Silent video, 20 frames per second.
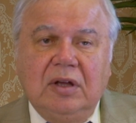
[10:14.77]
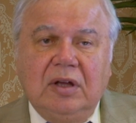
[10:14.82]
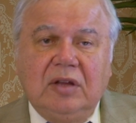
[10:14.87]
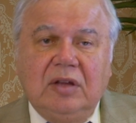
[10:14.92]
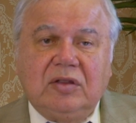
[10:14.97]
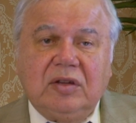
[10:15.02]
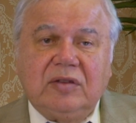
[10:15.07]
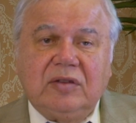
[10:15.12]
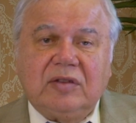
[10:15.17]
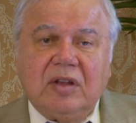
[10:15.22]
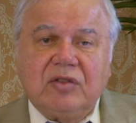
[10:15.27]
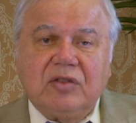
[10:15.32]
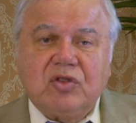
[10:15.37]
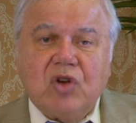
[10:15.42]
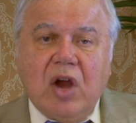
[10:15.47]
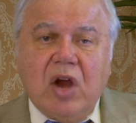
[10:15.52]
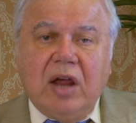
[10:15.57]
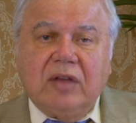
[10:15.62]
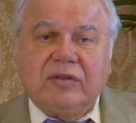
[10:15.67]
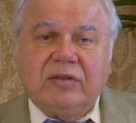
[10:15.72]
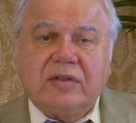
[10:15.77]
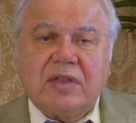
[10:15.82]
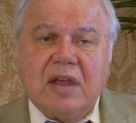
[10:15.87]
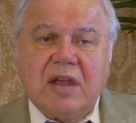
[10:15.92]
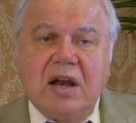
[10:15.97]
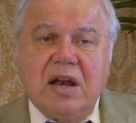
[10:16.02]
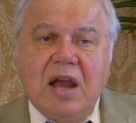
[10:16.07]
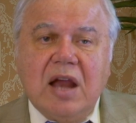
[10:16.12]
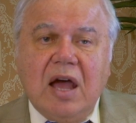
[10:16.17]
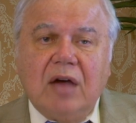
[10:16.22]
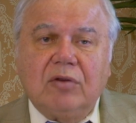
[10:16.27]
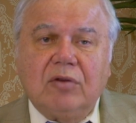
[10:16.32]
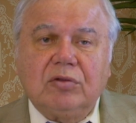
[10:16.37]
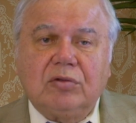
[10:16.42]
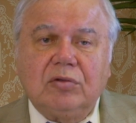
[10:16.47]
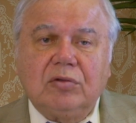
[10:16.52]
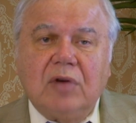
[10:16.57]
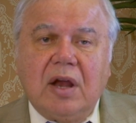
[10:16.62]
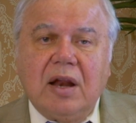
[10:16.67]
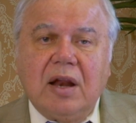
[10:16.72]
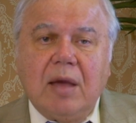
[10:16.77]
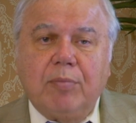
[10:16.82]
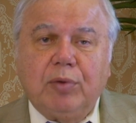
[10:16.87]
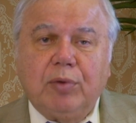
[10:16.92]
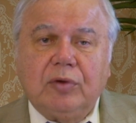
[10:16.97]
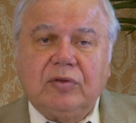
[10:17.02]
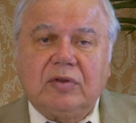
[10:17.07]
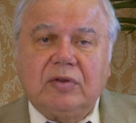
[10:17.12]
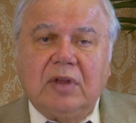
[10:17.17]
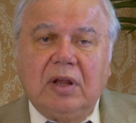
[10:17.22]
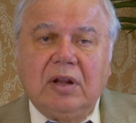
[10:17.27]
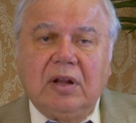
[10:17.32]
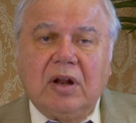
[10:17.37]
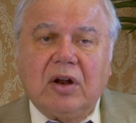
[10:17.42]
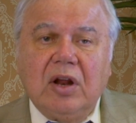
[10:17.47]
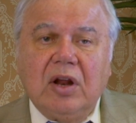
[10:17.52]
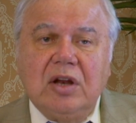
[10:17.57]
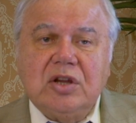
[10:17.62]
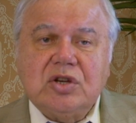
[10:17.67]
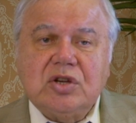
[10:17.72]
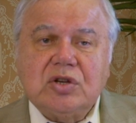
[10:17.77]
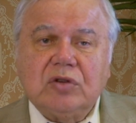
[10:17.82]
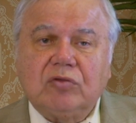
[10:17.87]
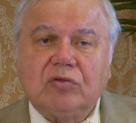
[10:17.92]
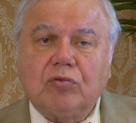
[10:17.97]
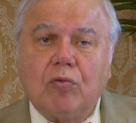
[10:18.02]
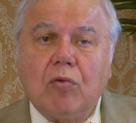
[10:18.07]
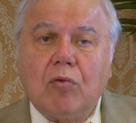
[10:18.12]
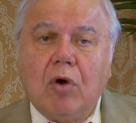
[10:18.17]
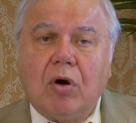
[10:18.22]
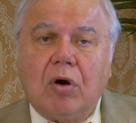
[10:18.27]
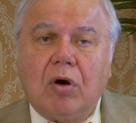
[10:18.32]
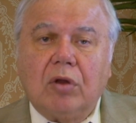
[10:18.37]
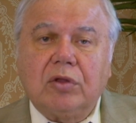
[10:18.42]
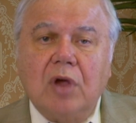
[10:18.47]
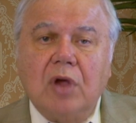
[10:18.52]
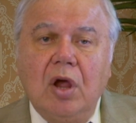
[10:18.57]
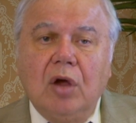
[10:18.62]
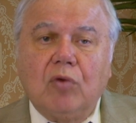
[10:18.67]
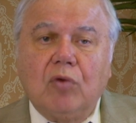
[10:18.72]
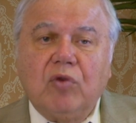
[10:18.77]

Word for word: It is addressed now to an apostate religious world